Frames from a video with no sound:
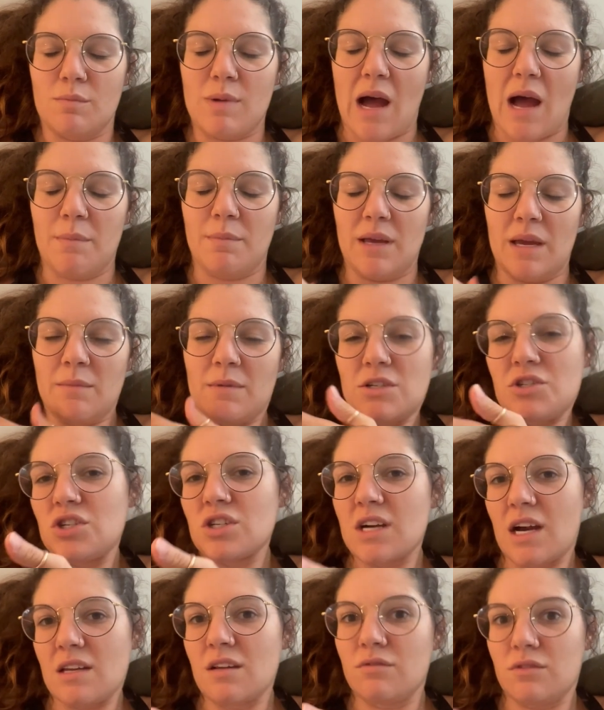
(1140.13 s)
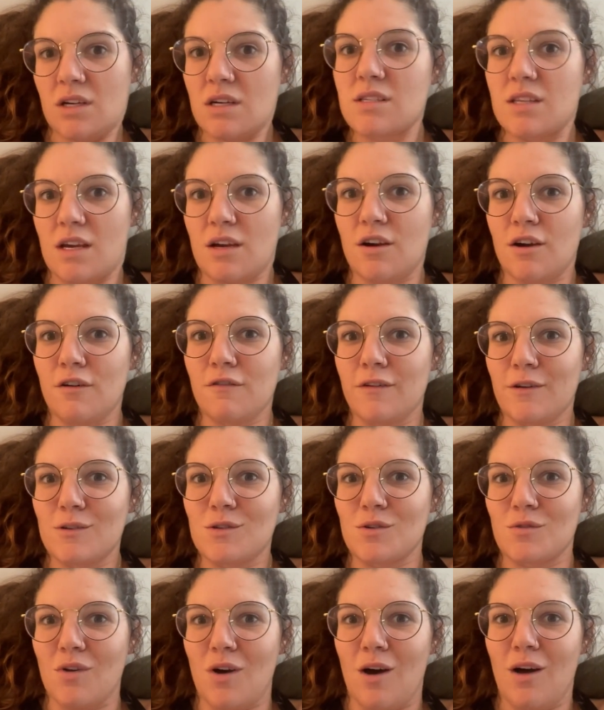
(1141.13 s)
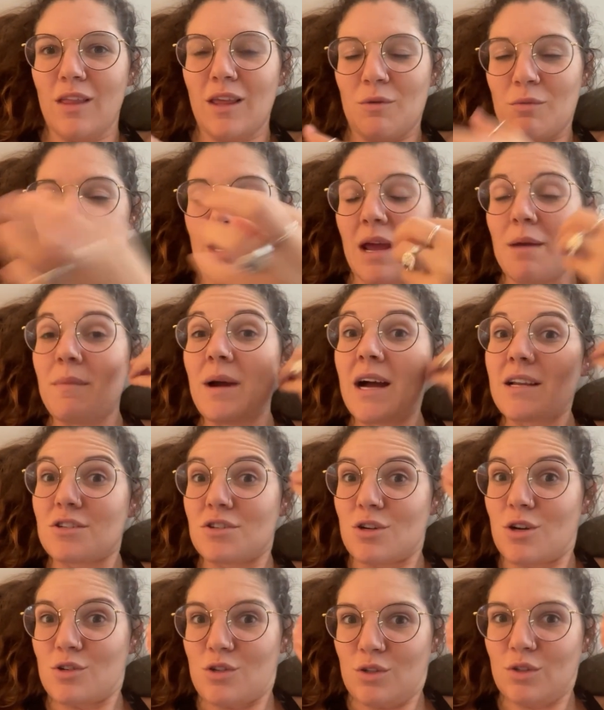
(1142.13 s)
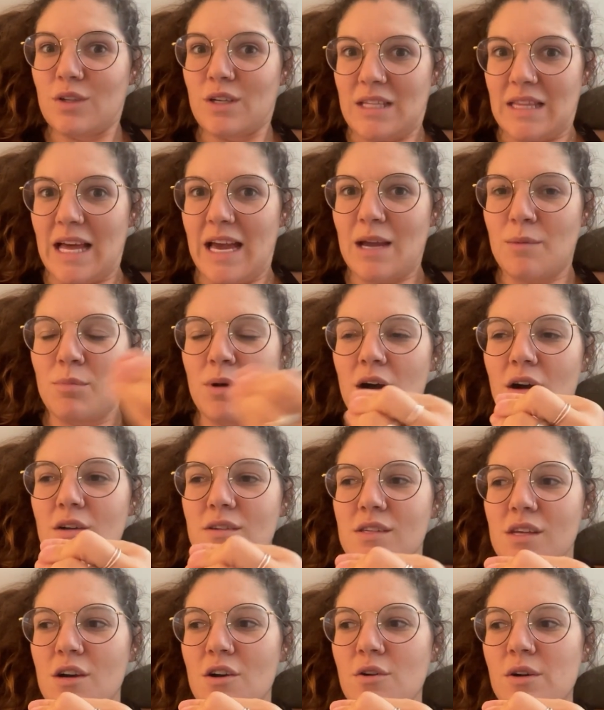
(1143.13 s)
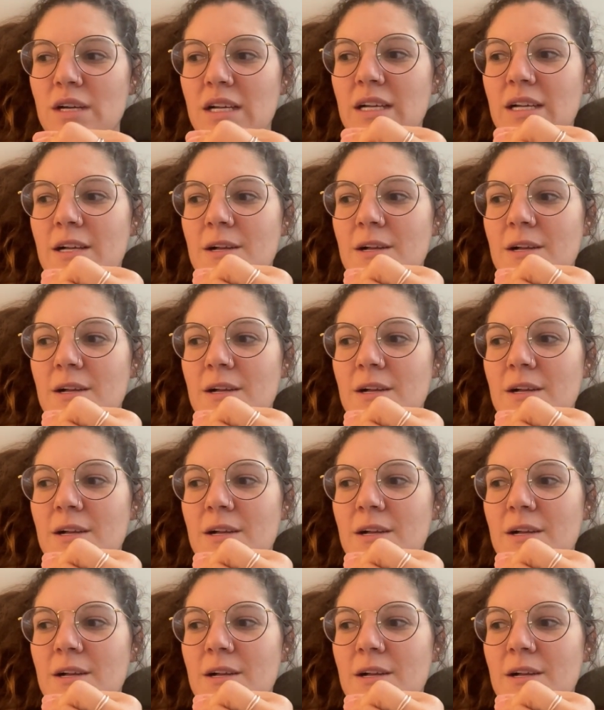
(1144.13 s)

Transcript: Poppy. I mean, she kind of looks like her, first of all, like what I imagine her to look like, but also